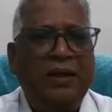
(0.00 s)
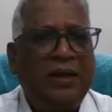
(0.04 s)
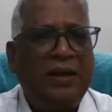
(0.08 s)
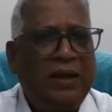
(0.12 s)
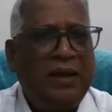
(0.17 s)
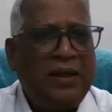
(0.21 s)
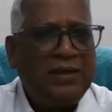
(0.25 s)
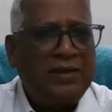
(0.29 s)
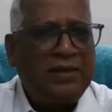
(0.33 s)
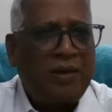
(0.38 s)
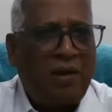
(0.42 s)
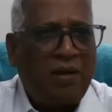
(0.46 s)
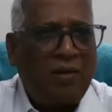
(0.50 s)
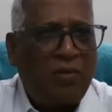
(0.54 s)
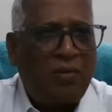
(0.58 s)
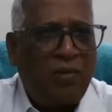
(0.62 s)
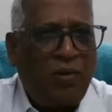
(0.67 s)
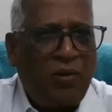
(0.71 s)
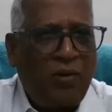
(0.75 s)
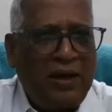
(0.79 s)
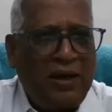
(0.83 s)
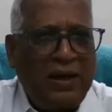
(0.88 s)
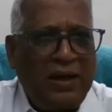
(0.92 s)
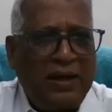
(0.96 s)
is
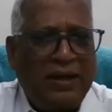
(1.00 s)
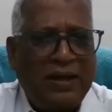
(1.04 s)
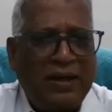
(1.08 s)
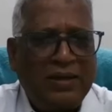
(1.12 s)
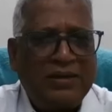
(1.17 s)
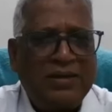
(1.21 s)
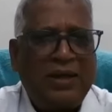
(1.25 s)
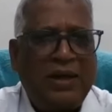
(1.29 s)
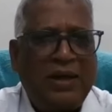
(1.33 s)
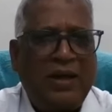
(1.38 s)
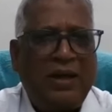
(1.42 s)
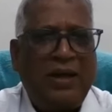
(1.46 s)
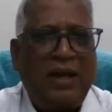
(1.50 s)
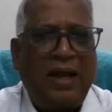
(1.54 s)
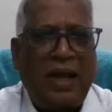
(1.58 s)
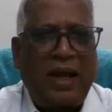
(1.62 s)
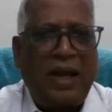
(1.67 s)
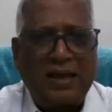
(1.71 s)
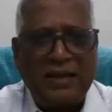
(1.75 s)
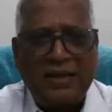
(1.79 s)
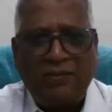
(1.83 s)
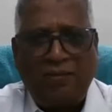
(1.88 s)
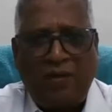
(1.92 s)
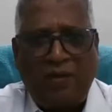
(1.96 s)
only considered
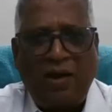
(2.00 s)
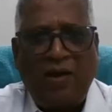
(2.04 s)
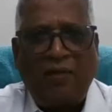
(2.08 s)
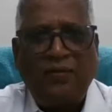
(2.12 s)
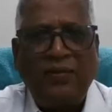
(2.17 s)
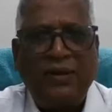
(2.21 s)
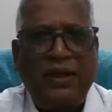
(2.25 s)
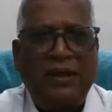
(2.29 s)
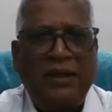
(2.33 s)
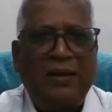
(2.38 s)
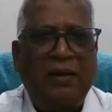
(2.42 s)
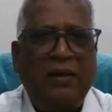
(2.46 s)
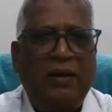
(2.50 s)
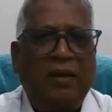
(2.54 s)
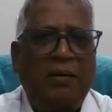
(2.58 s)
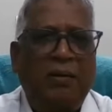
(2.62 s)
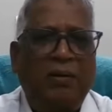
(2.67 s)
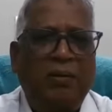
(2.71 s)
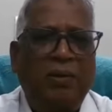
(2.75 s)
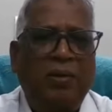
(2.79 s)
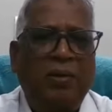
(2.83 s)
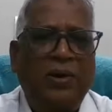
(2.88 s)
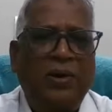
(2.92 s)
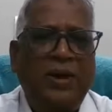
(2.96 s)
as one of the
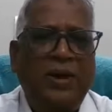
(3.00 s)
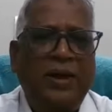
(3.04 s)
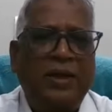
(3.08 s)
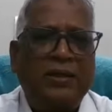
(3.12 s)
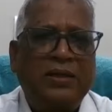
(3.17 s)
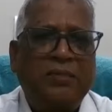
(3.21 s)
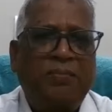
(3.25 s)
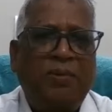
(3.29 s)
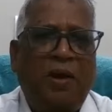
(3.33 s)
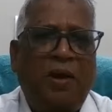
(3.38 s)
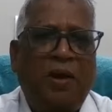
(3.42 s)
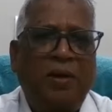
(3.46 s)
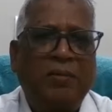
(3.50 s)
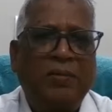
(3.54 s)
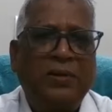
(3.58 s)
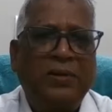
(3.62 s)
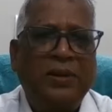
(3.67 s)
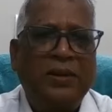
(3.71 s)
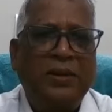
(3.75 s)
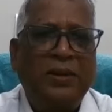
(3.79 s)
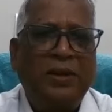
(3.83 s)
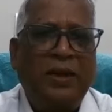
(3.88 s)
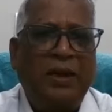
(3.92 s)
Lohia's problems,